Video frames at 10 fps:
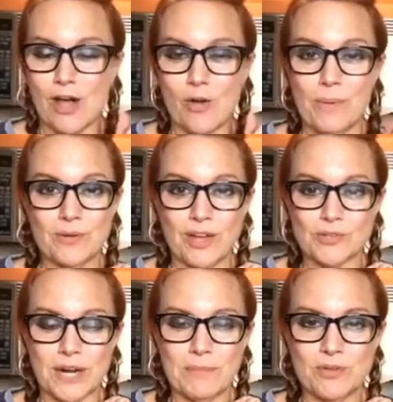I'll put
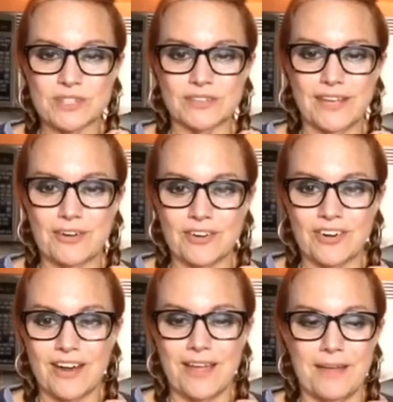I'll try to post it
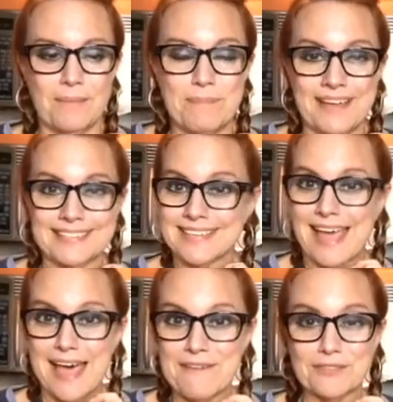later. Um, but
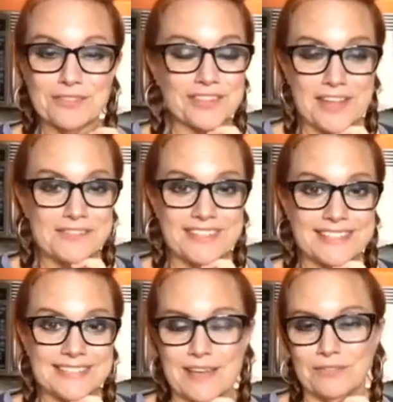I have loved this.